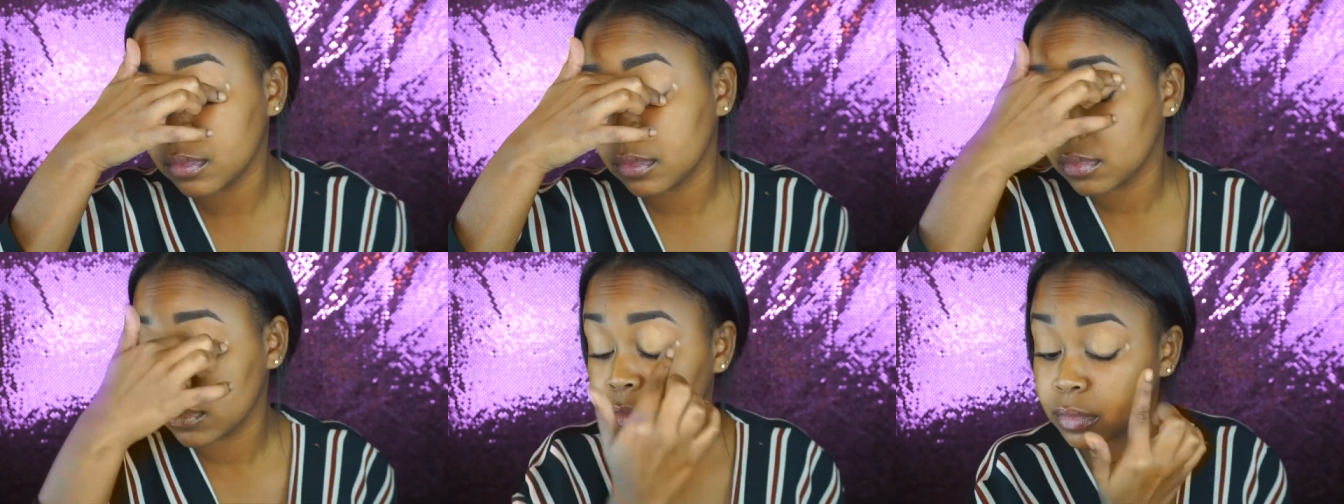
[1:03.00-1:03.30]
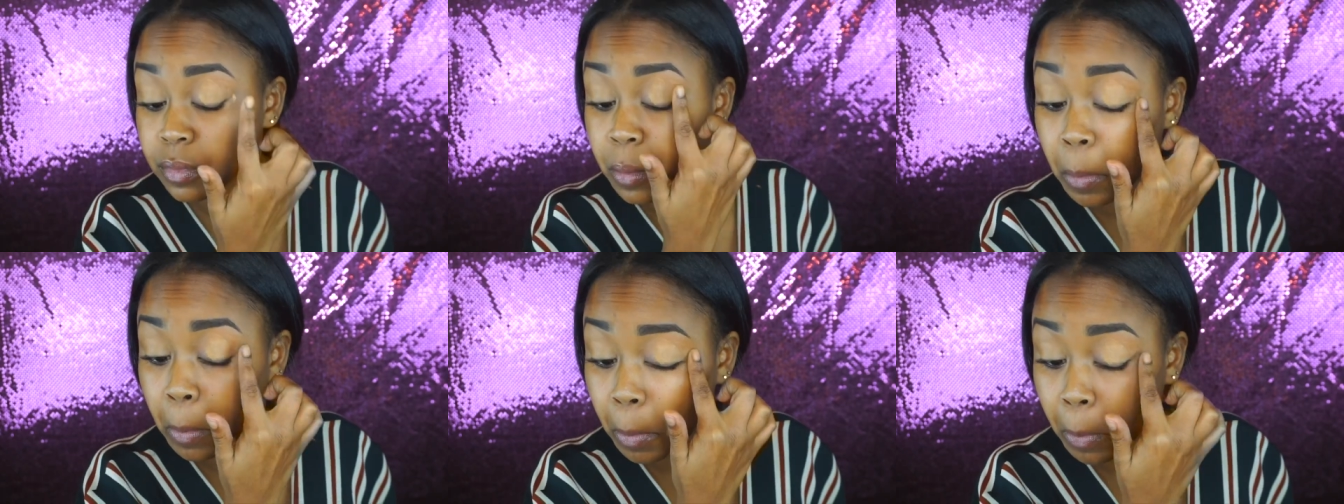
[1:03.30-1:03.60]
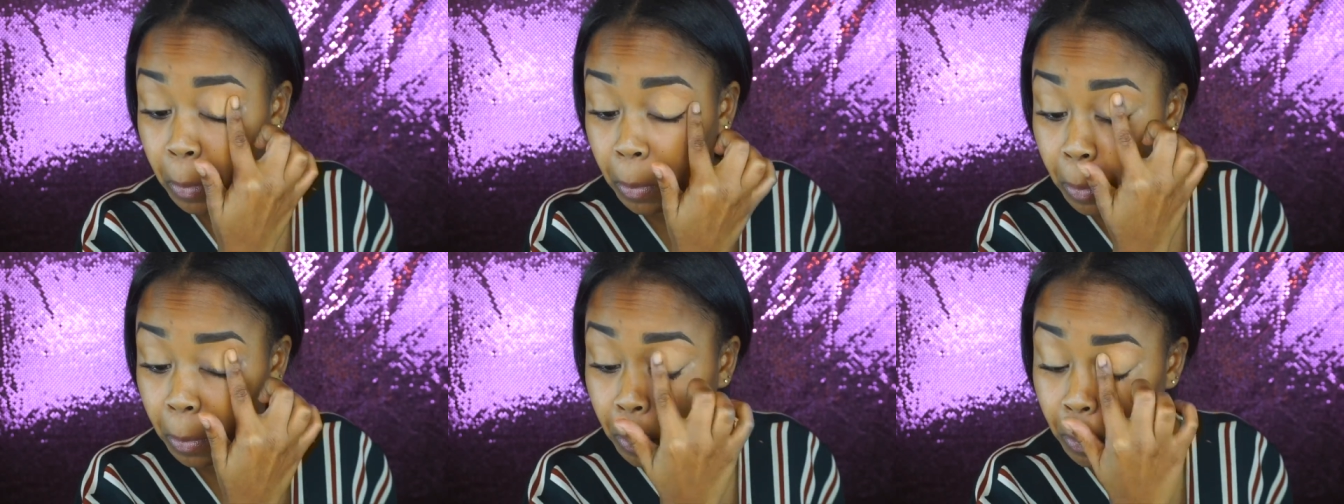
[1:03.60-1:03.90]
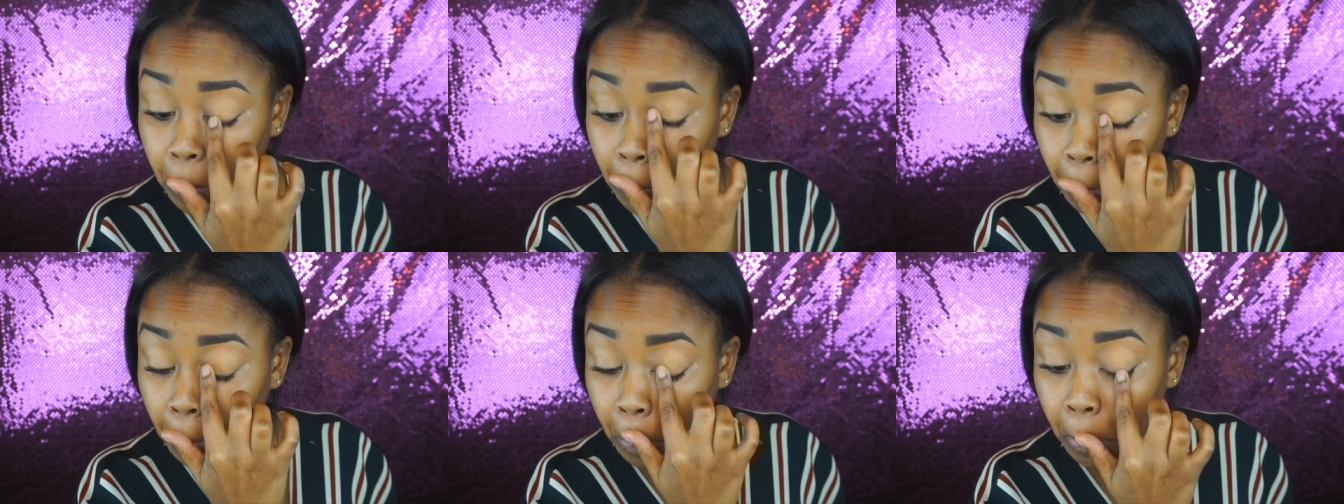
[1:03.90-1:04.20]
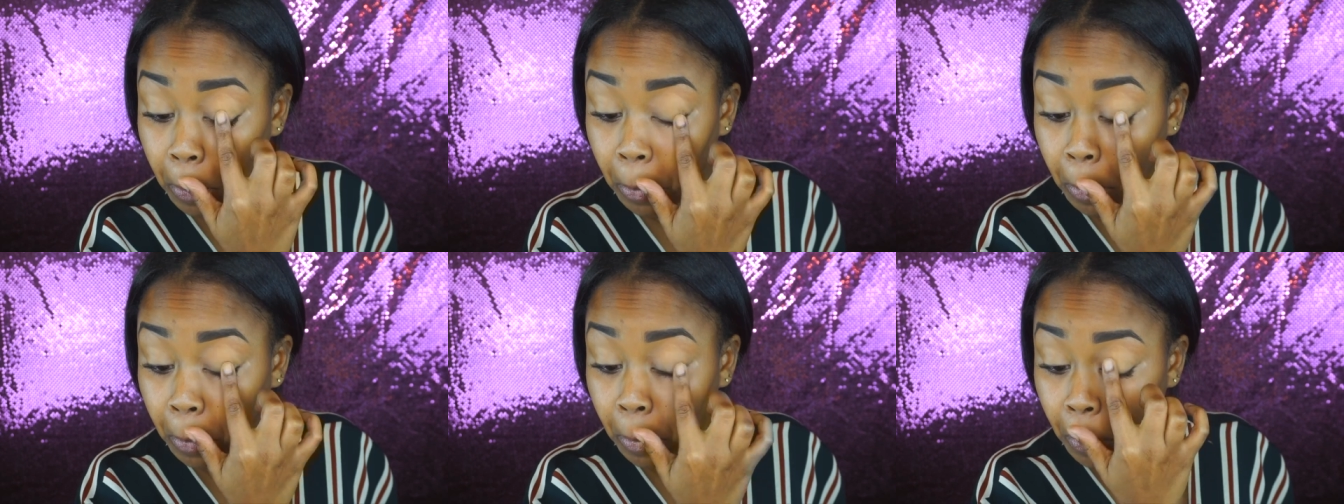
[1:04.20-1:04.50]
keeping your eyeshadow
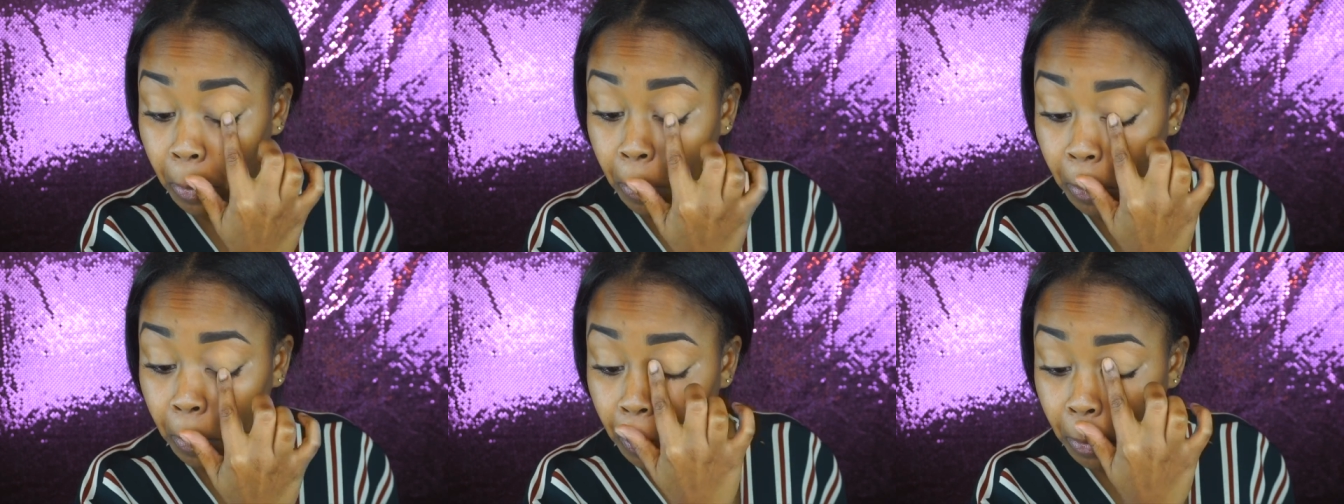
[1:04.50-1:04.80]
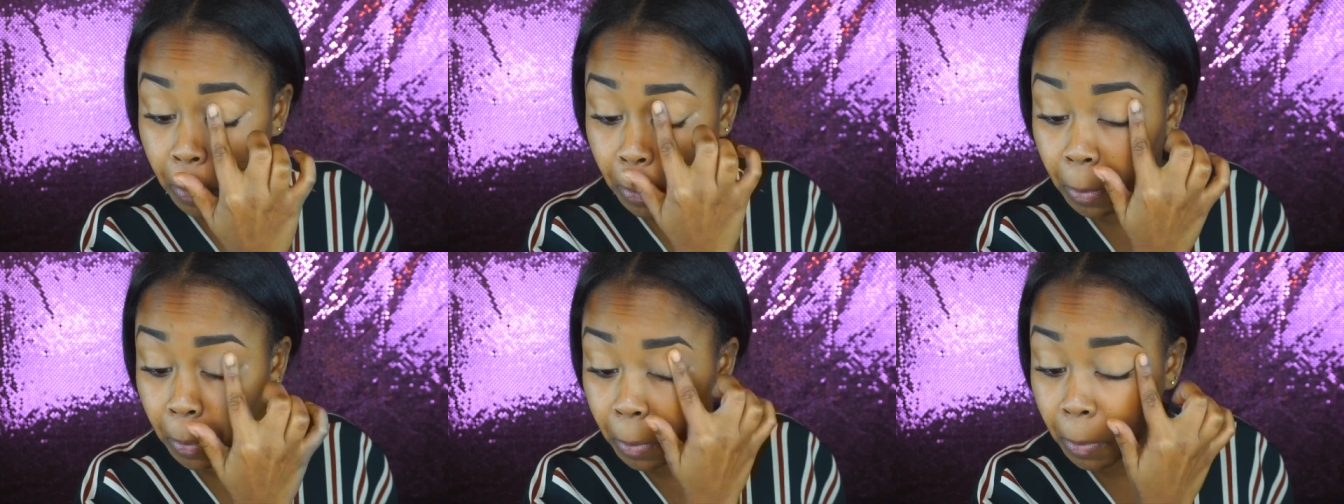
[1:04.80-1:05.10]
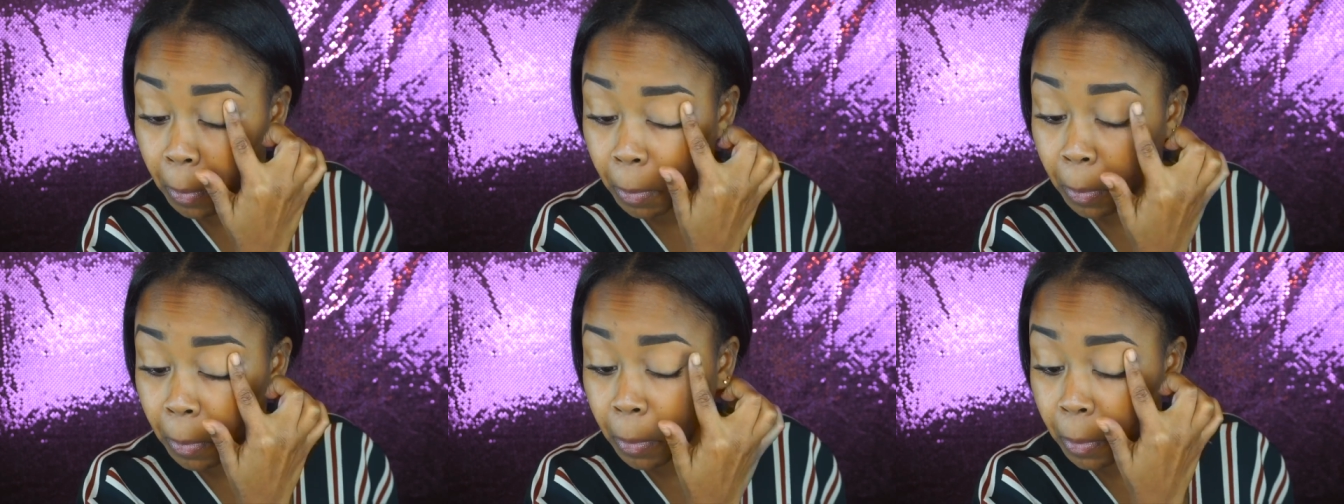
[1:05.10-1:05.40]
on all night.